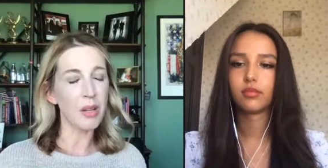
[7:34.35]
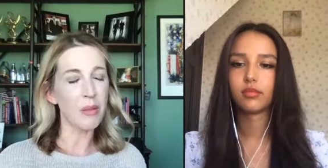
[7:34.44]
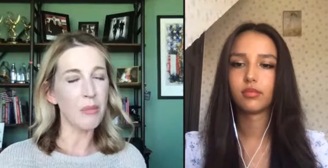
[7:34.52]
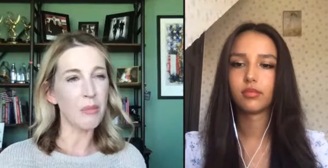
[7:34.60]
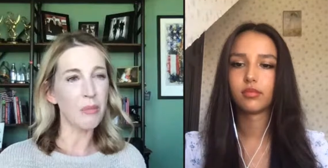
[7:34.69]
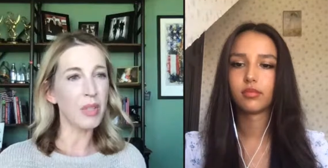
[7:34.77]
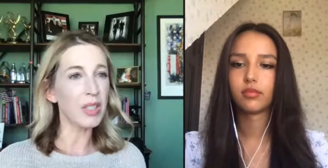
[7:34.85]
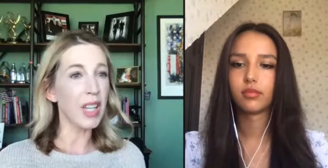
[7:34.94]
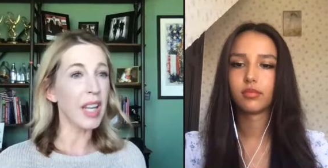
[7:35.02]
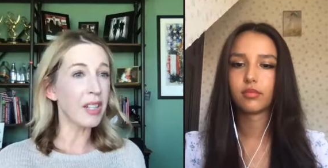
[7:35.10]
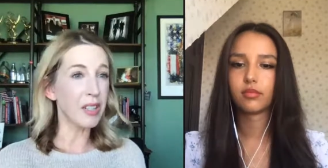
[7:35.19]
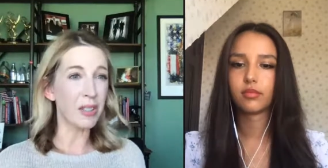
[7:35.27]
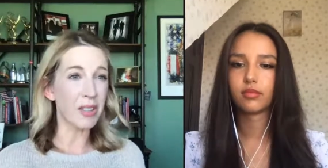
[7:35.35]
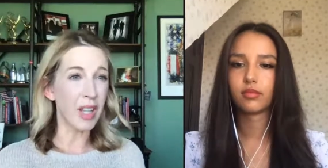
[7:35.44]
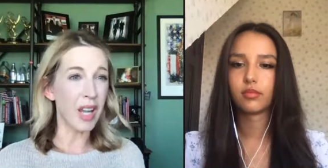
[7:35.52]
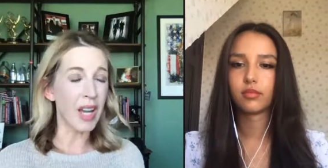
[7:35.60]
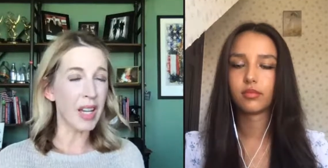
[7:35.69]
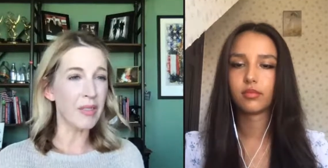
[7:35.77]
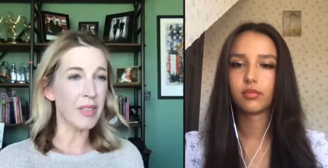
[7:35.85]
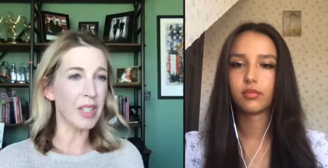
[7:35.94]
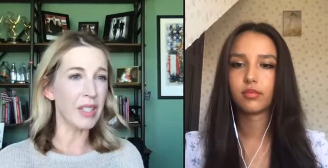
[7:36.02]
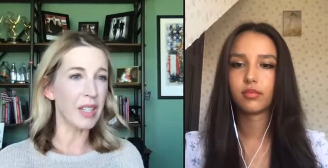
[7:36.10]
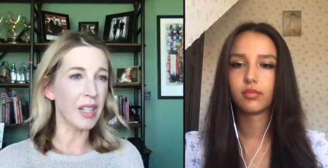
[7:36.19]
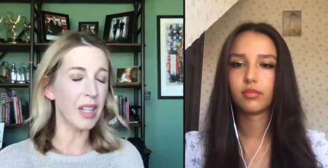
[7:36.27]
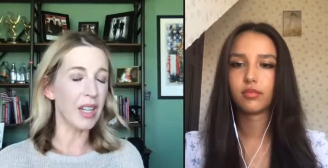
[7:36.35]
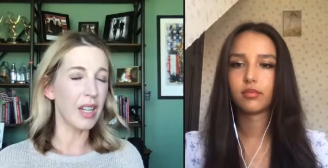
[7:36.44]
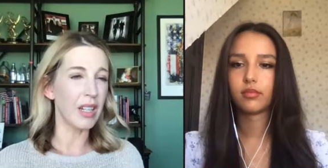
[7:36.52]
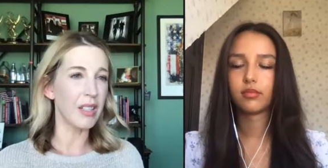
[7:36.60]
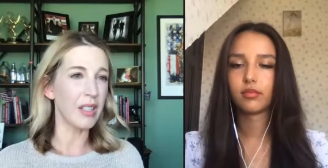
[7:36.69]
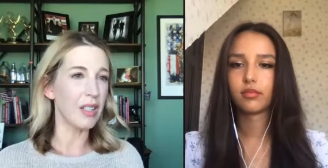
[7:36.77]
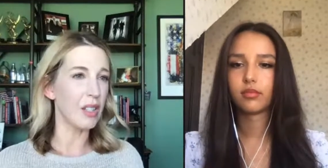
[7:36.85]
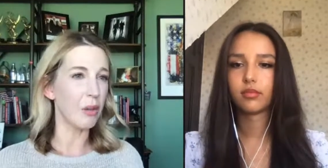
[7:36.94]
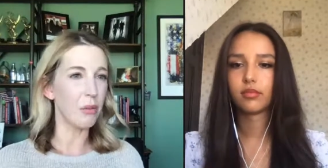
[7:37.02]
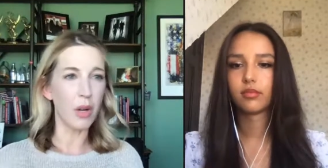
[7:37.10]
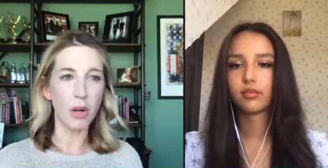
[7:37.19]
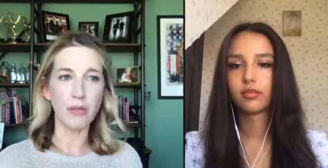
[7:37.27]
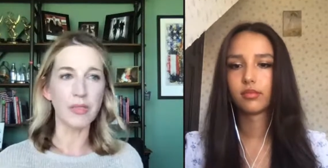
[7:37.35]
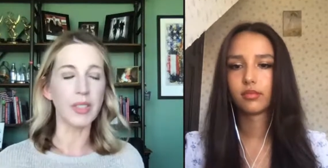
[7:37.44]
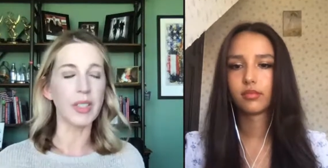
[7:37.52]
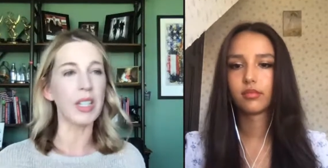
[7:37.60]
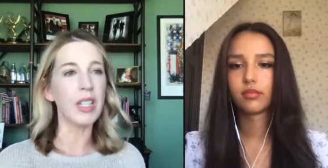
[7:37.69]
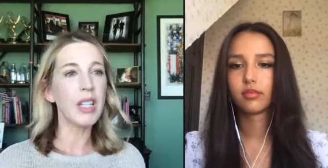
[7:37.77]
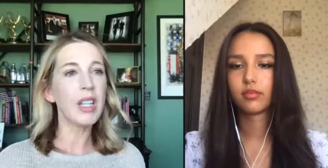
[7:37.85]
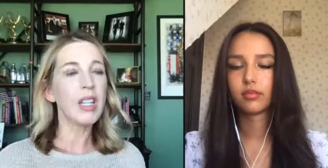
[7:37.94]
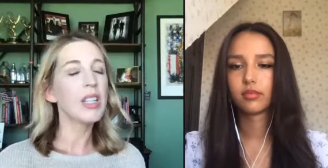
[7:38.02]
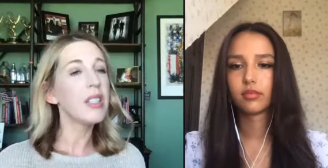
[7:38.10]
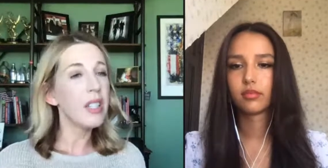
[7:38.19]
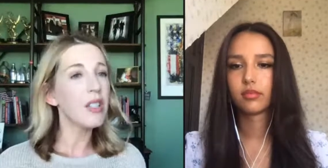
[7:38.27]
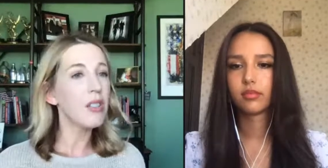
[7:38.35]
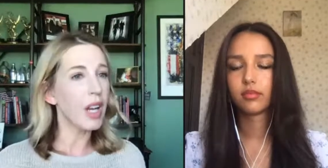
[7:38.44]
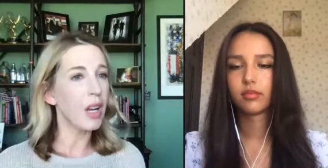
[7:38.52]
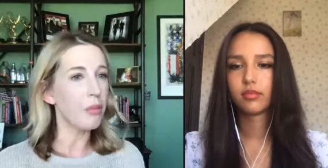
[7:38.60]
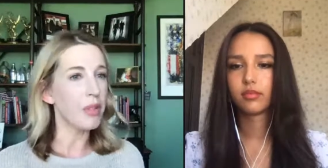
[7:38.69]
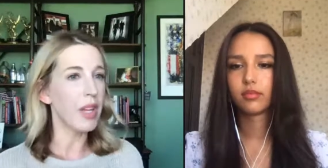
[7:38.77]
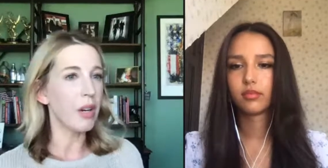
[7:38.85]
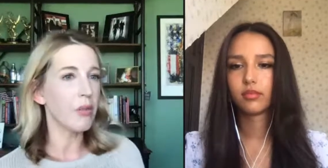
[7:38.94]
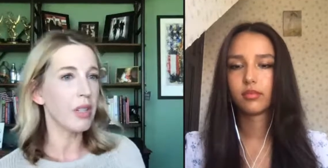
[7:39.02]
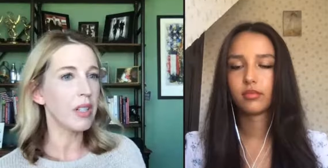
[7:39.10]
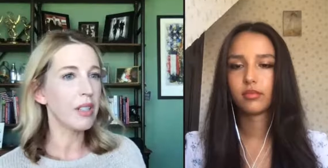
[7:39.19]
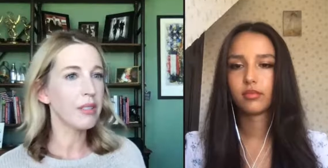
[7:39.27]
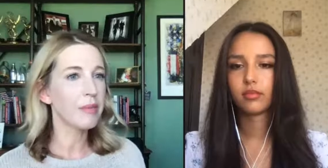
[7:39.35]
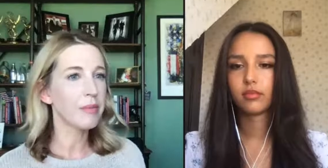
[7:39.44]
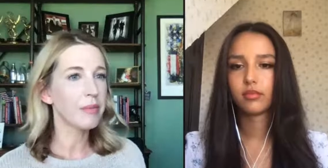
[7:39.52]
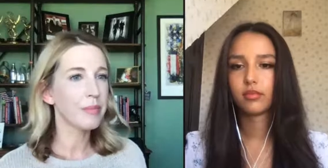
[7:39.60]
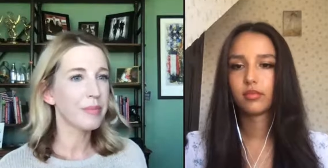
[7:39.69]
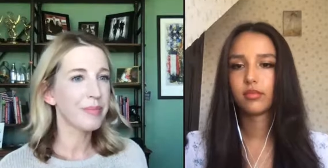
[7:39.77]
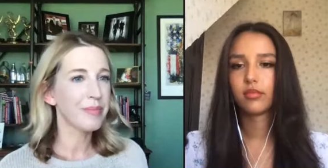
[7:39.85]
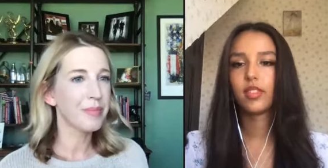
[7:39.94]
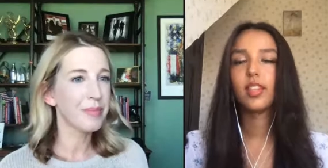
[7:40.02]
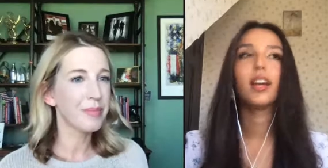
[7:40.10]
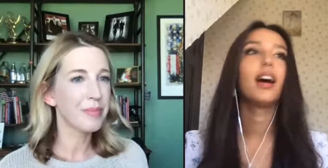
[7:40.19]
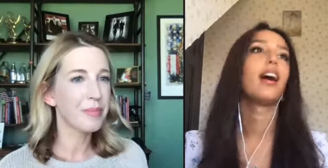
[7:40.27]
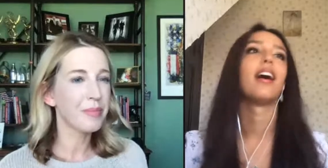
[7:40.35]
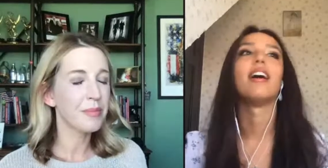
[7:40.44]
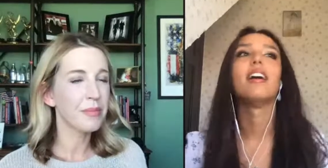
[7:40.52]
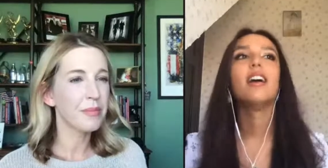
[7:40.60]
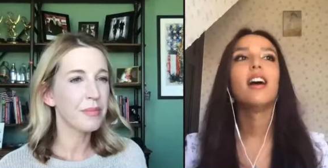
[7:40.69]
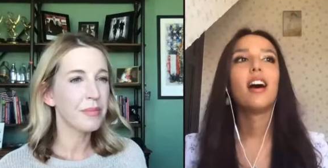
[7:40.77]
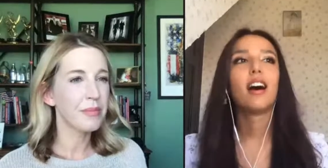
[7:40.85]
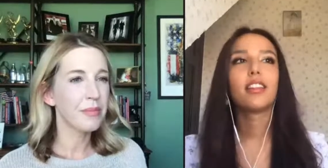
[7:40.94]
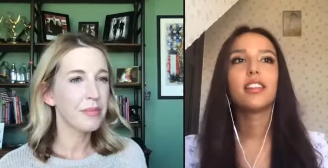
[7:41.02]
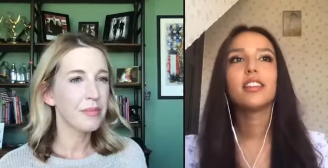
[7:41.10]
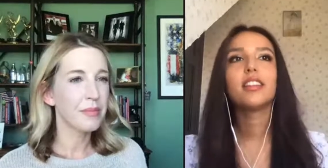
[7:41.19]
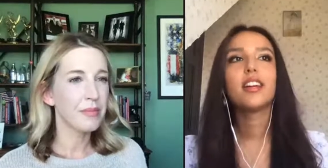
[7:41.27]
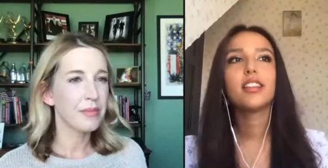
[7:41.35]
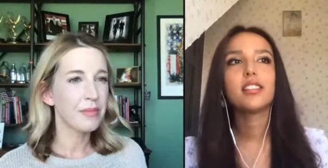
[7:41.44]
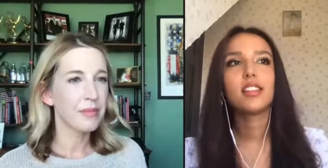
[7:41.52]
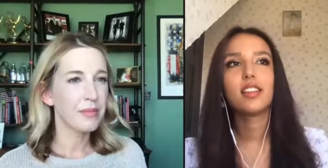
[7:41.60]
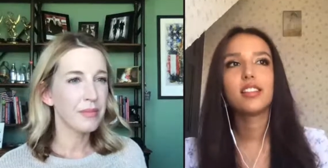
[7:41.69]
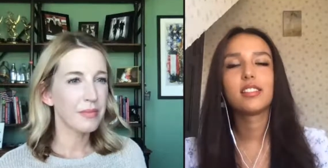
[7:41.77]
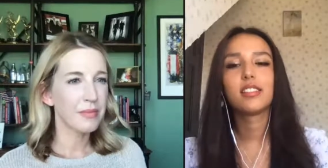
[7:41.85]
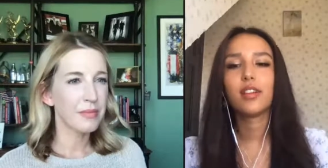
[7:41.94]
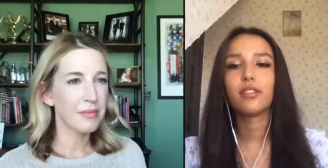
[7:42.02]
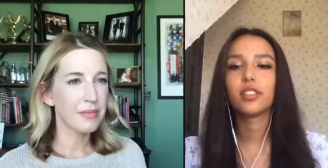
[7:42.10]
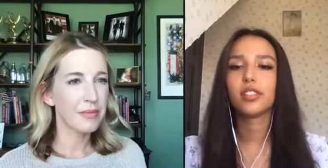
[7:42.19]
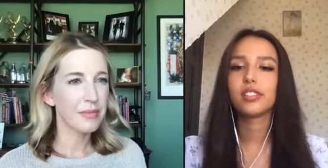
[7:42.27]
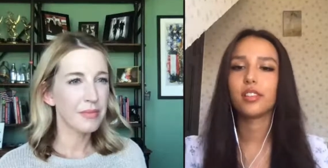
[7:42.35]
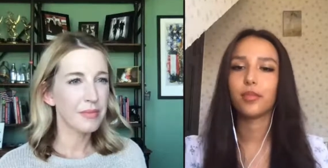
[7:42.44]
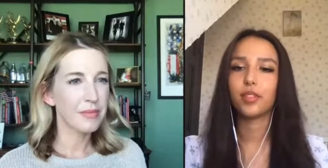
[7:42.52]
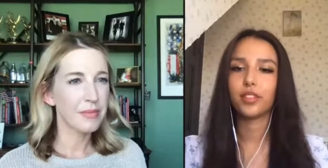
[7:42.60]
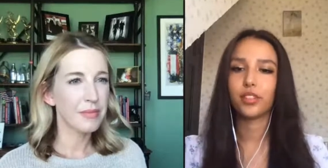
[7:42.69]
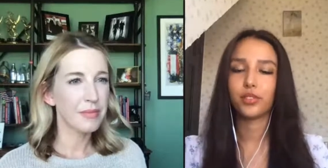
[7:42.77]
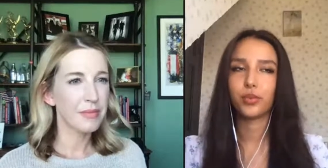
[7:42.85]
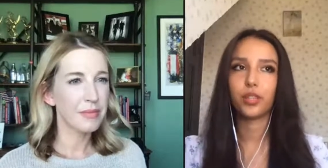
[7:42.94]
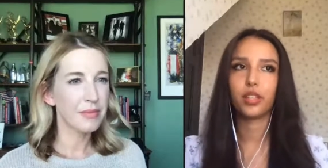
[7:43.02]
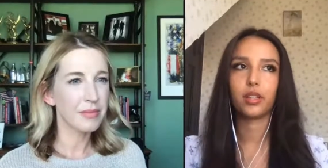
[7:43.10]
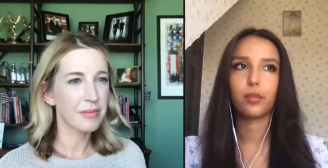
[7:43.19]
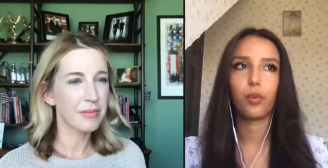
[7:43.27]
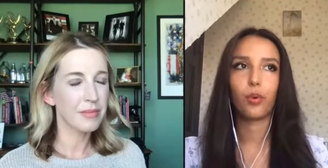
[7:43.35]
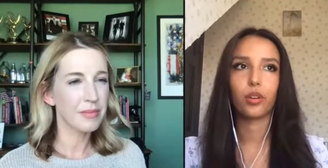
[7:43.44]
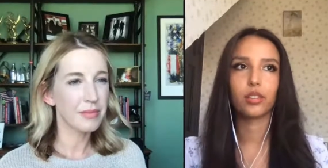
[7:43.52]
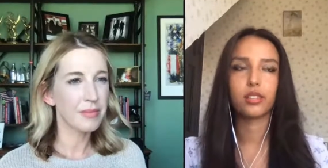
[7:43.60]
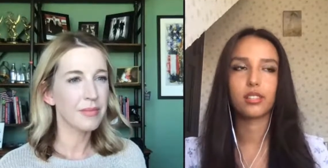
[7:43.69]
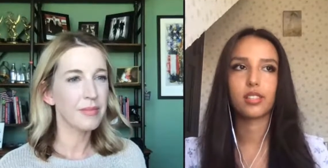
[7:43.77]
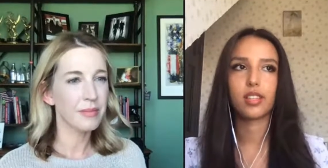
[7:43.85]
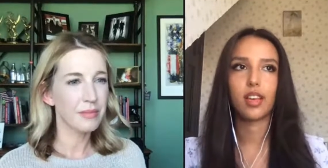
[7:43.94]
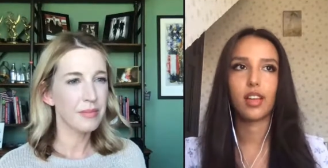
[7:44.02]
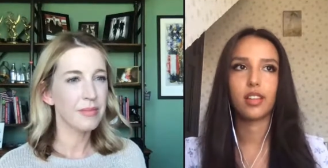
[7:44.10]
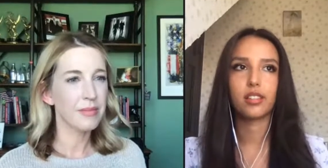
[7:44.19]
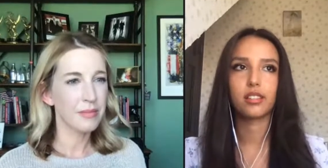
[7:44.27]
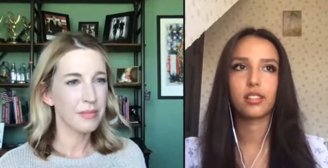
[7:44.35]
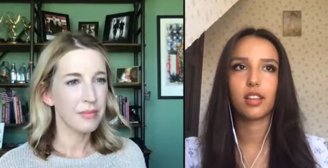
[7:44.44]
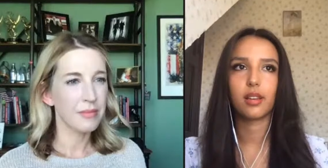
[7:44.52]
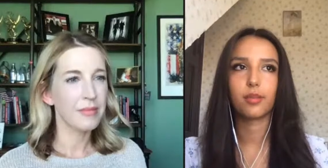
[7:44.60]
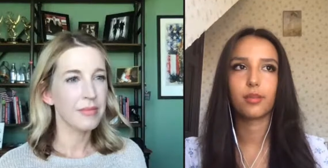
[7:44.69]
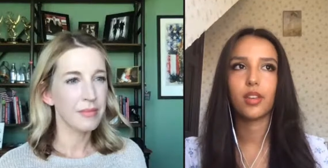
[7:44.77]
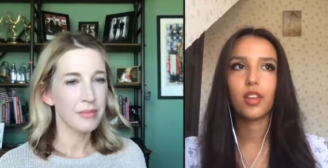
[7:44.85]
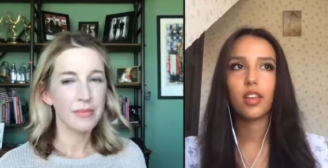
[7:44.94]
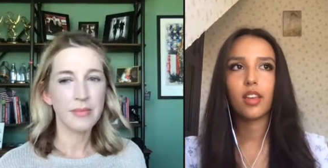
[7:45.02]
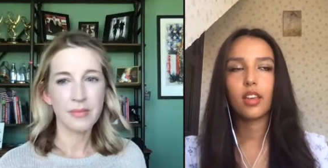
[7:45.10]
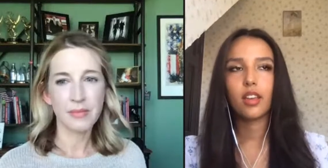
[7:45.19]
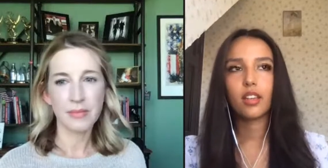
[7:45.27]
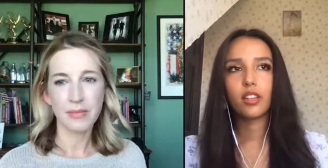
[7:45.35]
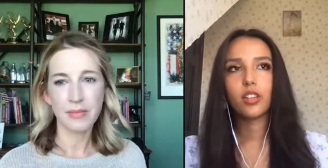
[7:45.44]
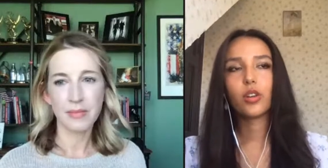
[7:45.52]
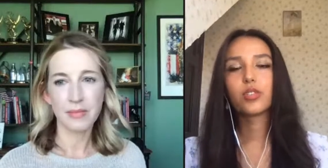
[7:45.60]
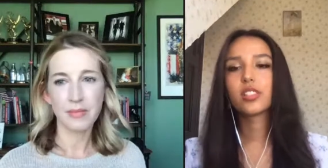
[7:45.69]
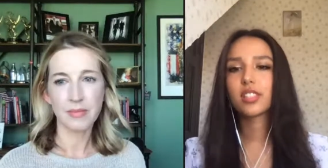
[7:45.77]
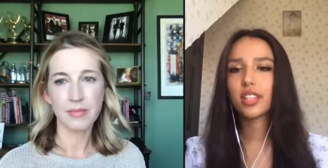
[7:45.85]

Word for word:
Speaker 1: and just um, put light on their lives and, and you know, hopefully continue to help with that work.
Speaker 2: Yeah, I think that is, is definitely something that's really important. And um, you know, just to